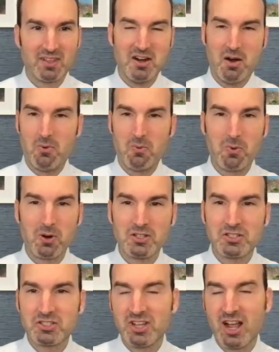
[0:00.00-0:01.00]
you know we're
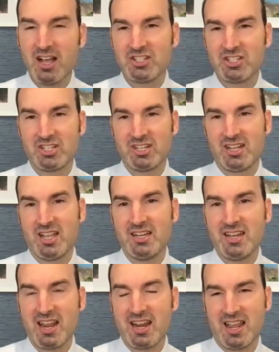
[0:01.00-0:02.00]
in such a
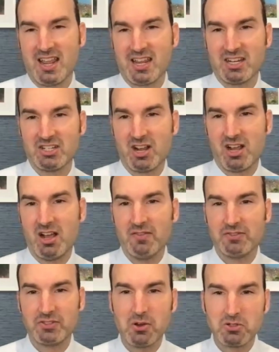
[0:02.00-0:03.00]
day and age of
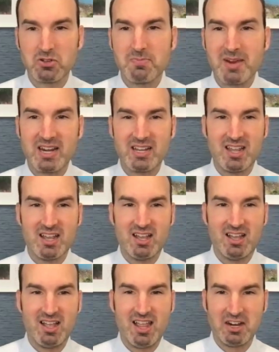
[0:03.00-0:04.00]
social
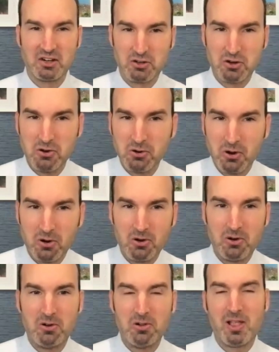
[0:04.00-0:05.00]
media and
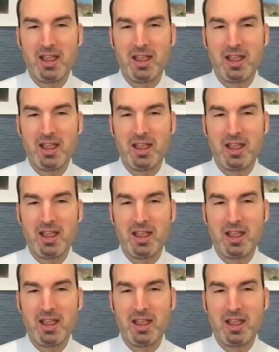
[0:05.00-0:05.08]
google